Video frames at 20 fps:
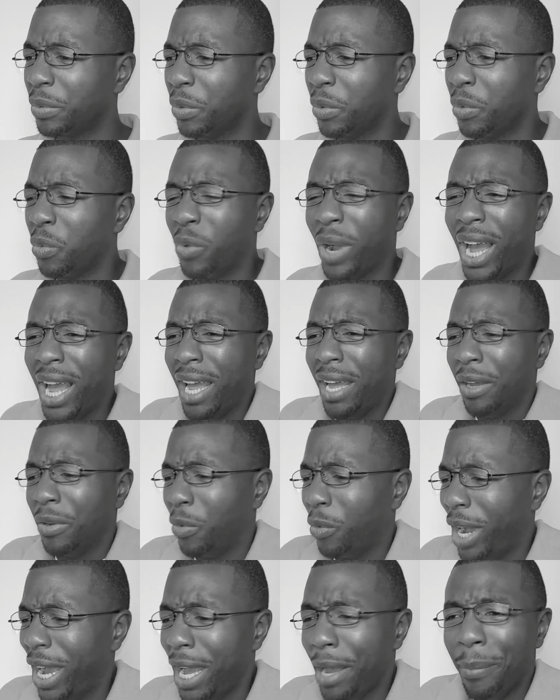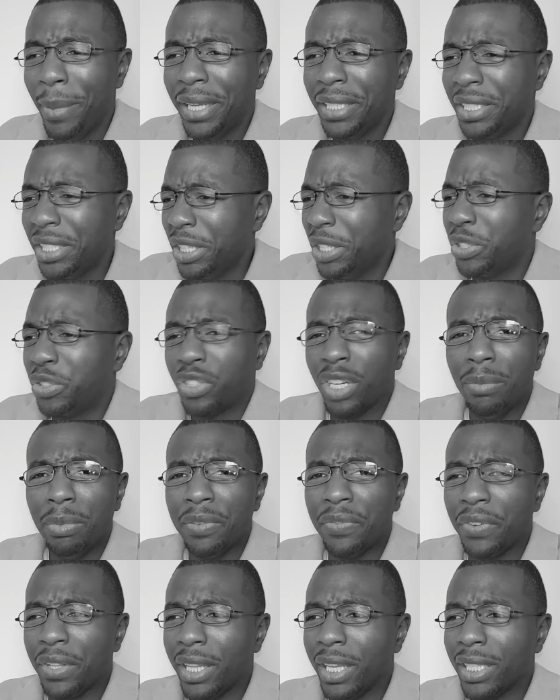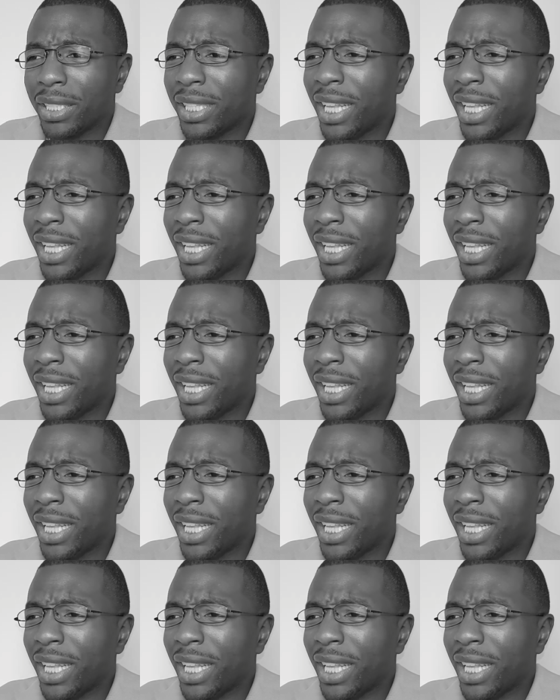Why am I still in trouble for this?